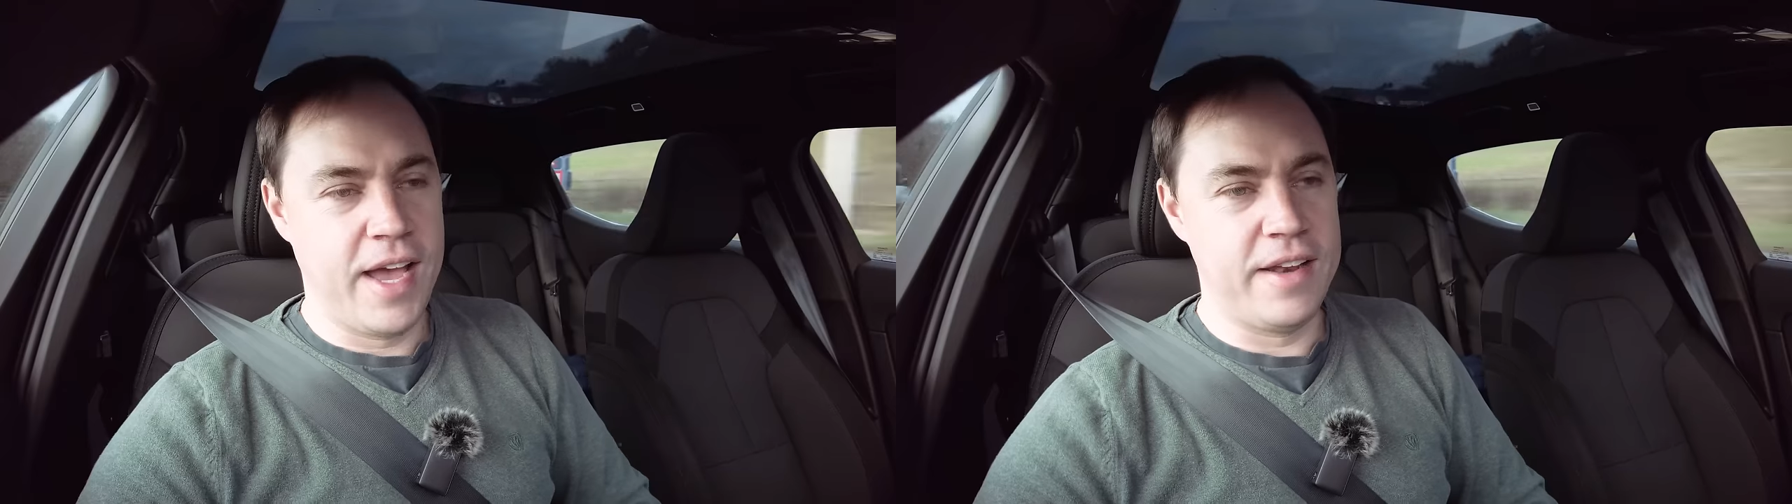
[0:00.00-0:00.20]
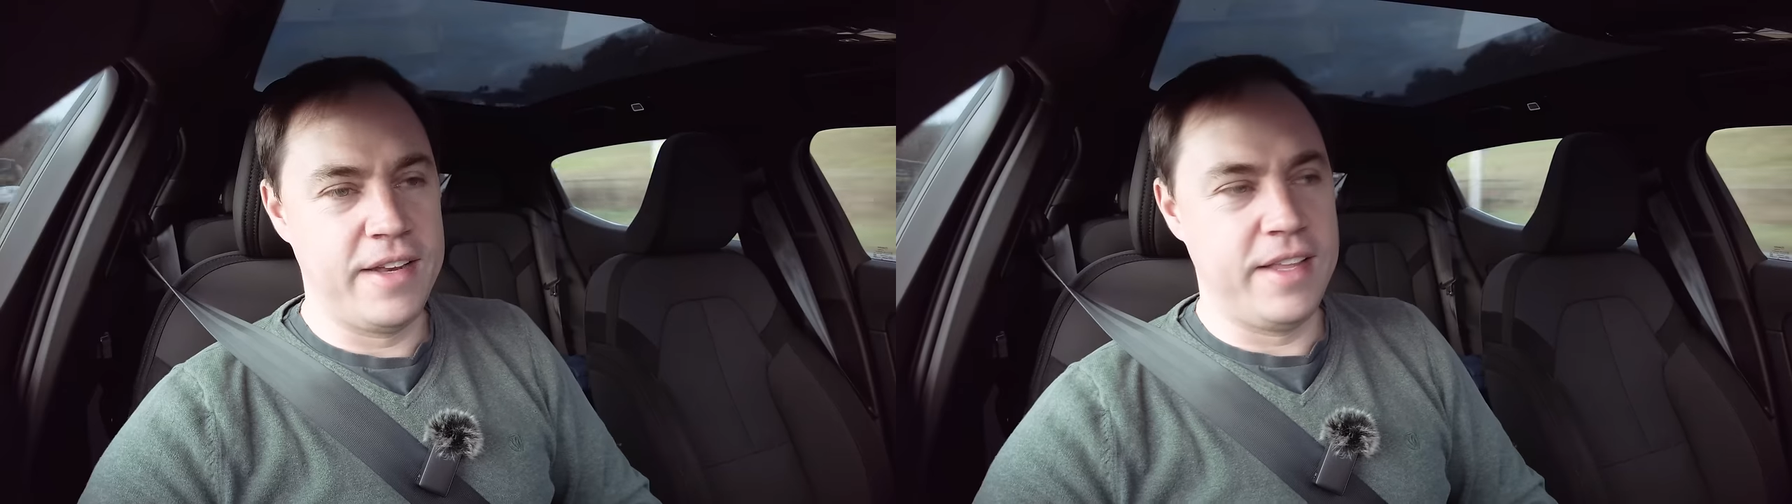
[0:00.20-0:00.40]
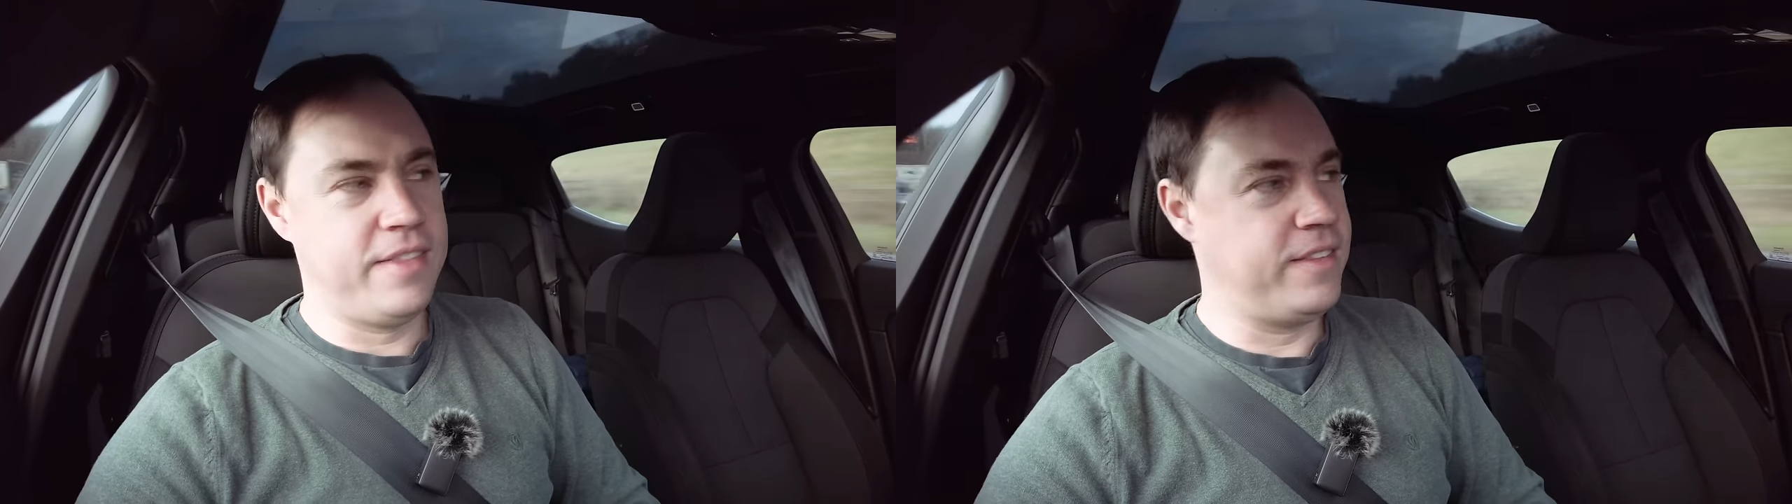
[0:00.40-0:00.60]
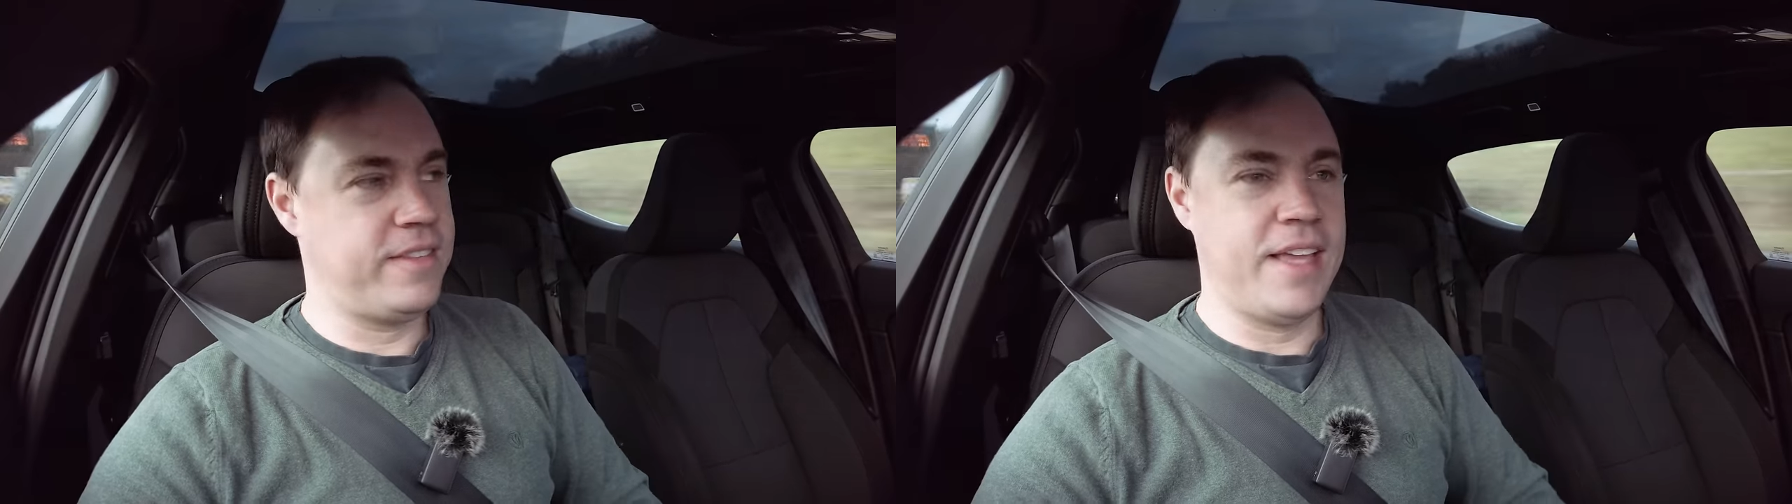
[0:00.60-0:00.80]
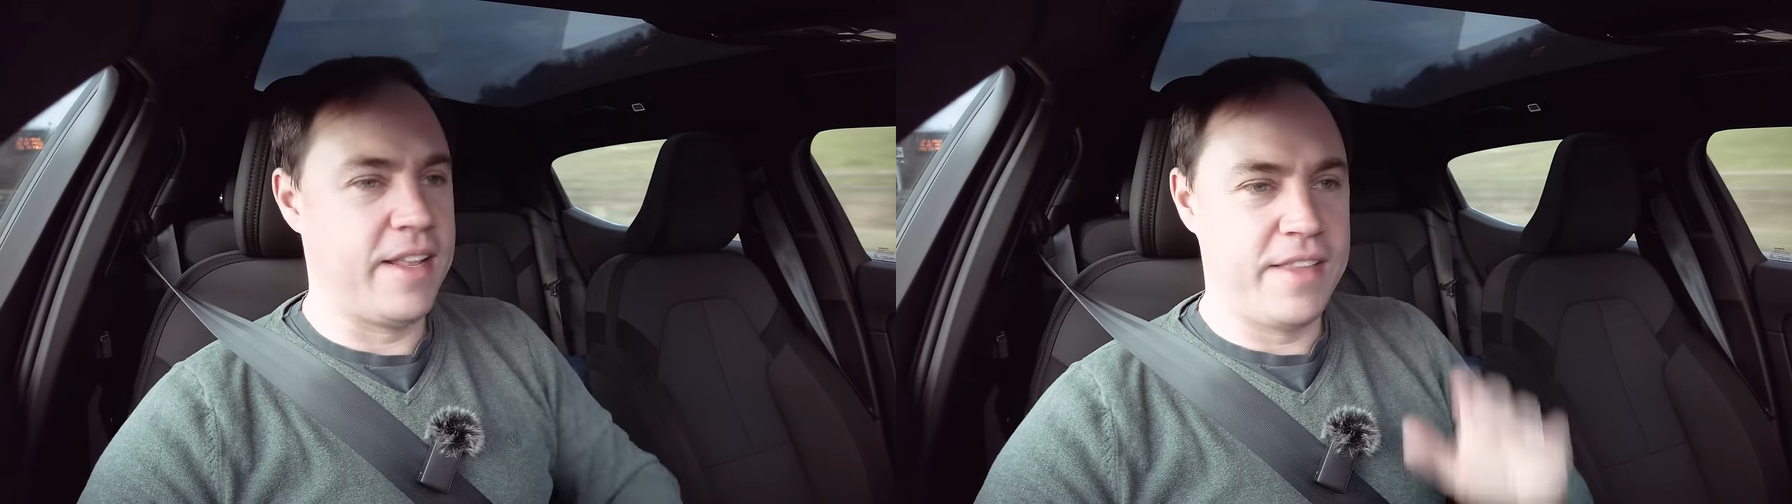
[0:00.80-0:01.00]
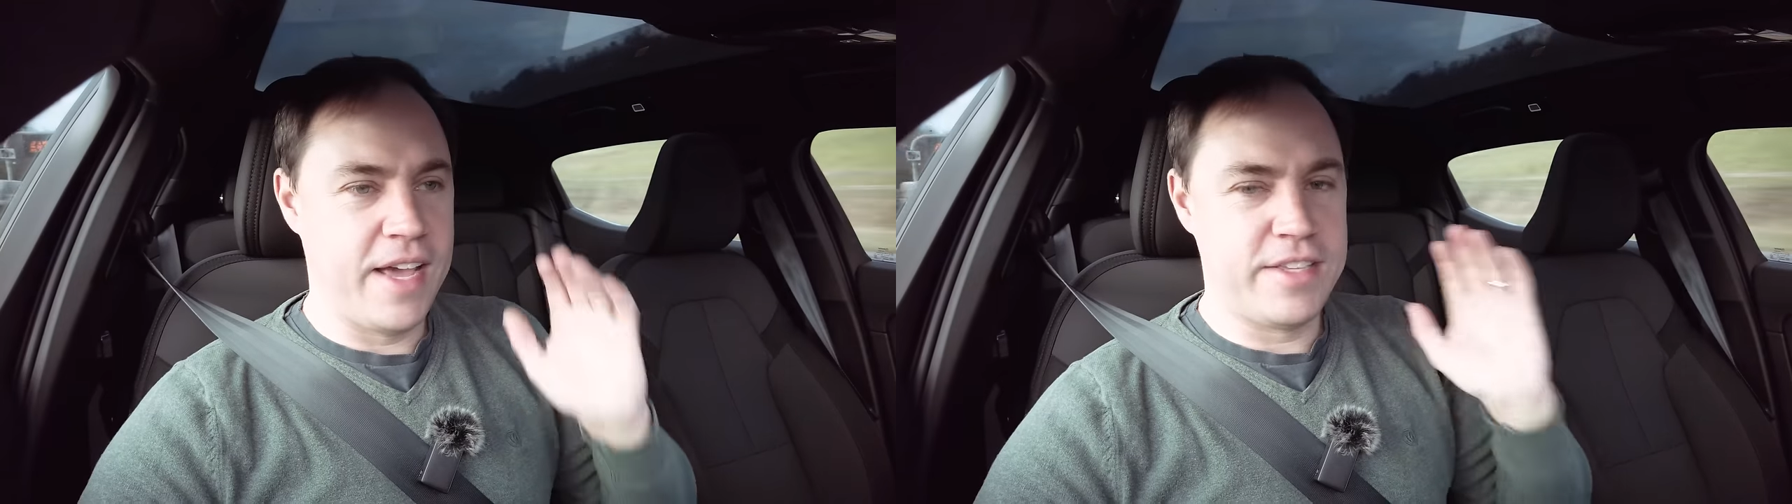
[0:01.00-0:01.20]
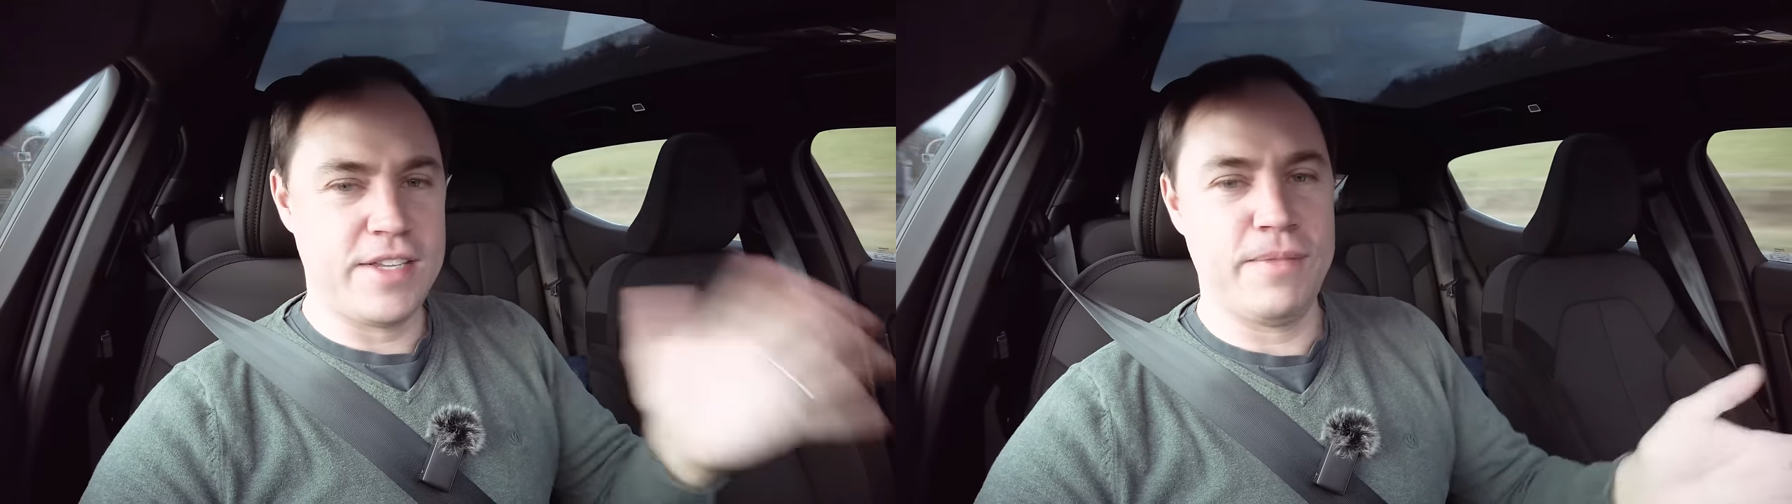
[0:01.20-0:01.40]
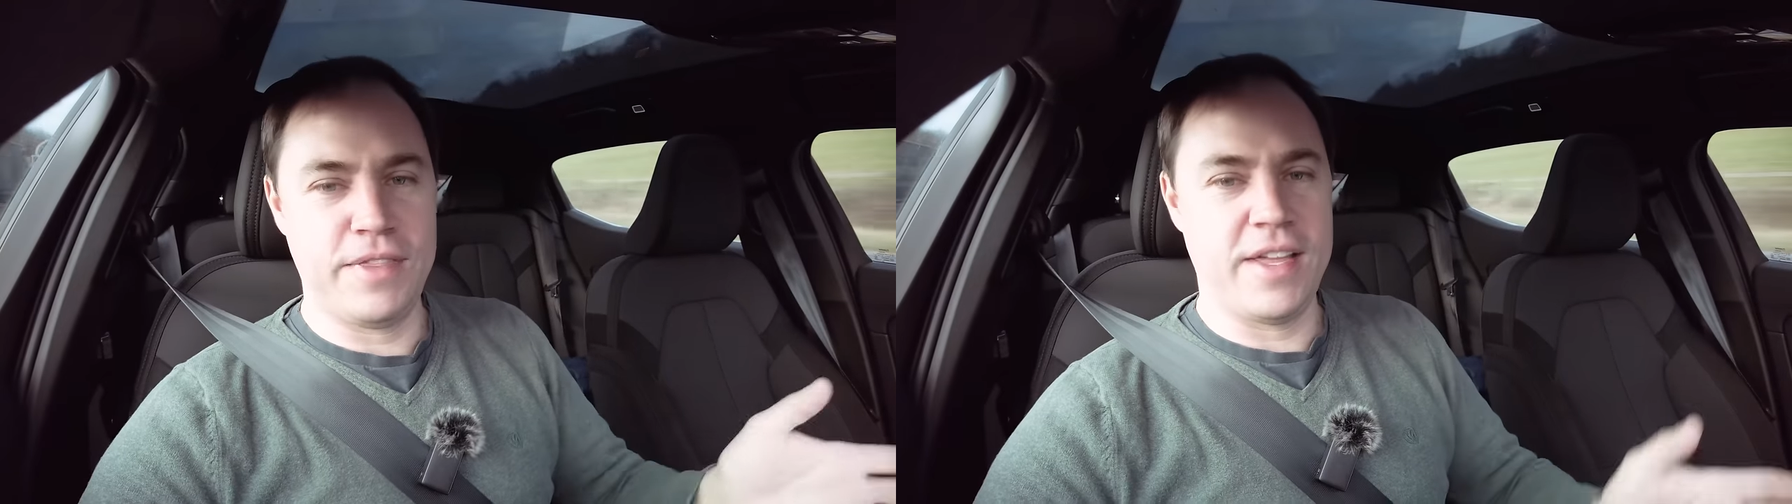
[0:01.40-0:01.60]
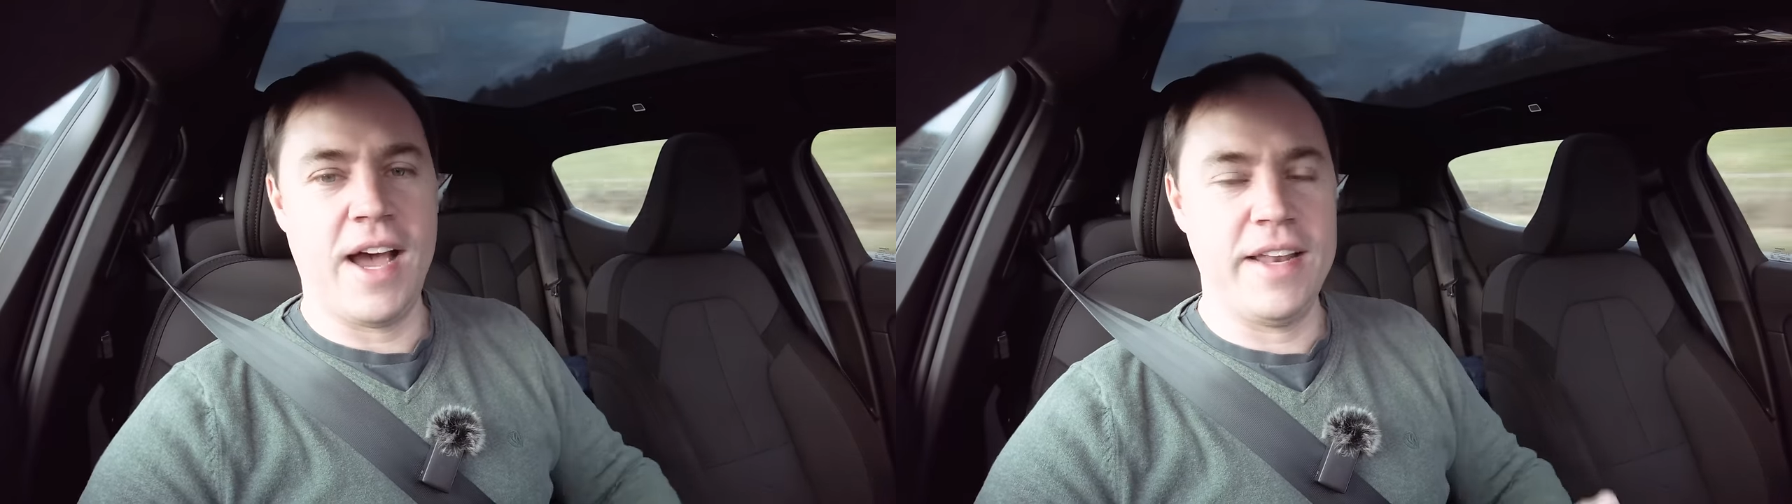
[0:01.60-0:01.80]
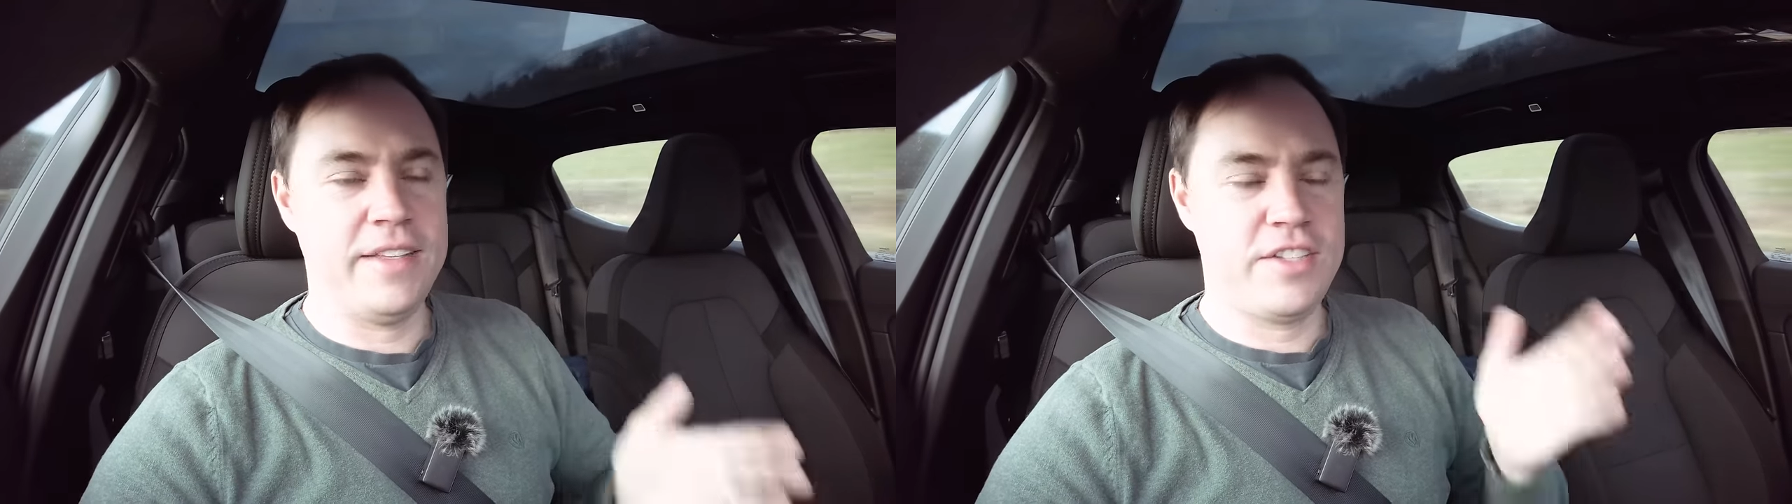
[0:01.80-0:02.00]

And That, that is something that I